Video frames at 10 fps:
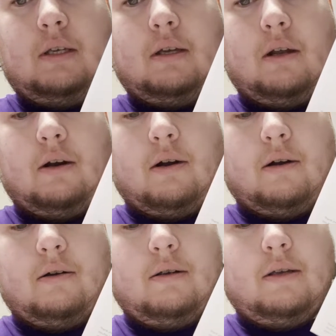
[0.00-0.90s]
got our
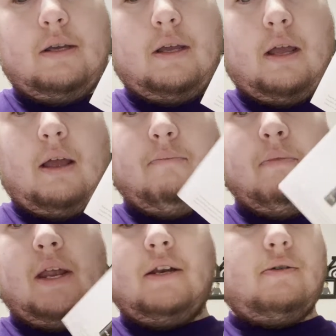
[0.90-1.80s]

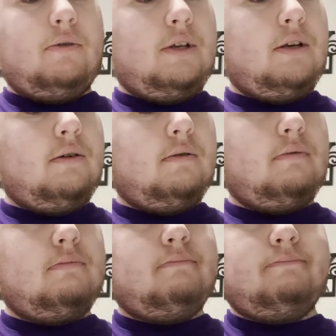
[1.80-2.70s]
manual here.
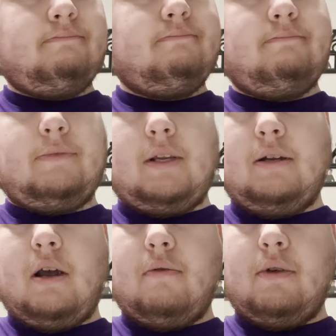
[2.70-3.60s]

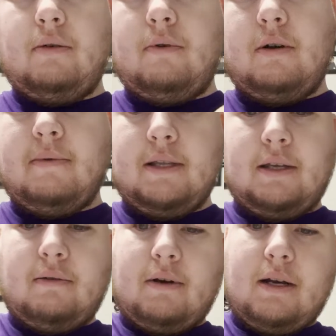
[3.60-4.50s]
Not really worried about
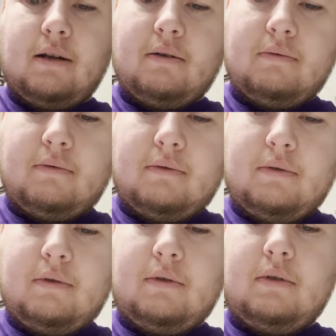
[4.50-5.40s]
that right now.
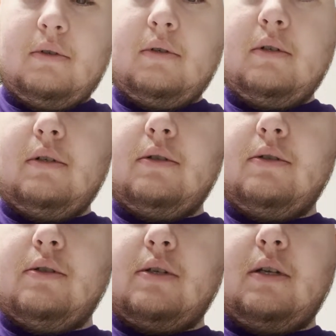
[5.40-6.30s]

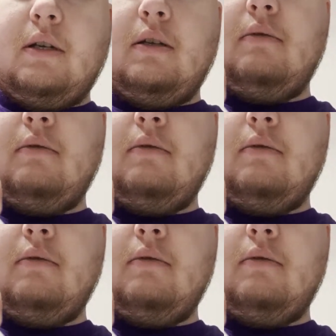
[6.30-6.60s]
Just gonna